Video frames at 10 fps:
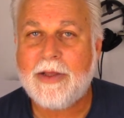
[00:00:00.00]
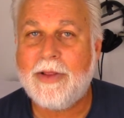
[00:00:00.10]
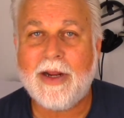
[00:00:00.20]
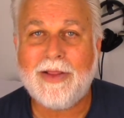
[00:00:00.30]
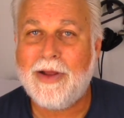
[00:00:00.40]

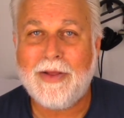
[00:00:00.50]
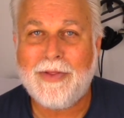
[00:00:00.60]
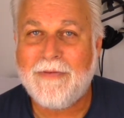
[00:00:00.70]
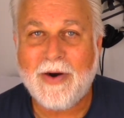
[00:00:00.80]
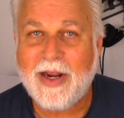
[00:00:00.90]

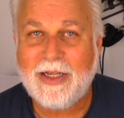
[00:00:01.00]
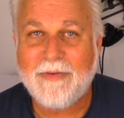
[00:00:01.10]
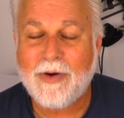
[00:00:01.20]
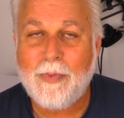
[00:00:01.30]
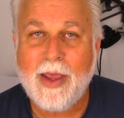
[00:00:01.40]
They're very
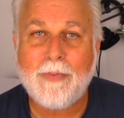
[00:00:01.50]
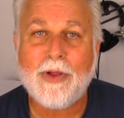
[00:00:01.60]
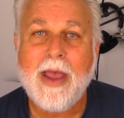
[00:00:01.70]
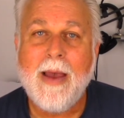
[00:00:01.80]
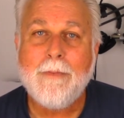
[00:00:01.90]
different people.
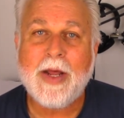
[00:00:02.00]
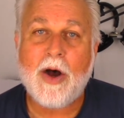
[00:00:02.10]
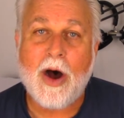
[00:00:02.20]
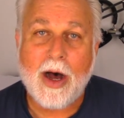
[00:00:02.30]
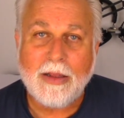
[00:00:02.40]
But
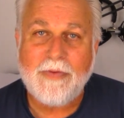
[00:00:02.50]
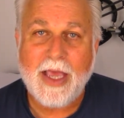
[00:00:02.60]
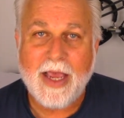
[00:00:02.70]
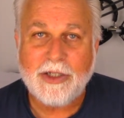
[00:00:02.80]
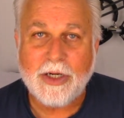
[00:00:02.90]
all of the
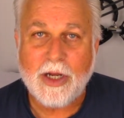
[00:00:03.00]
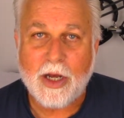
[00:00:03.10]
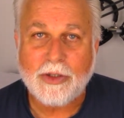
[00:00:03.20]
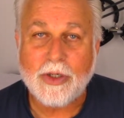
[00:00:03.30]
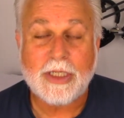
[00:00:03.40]
Asian cultures,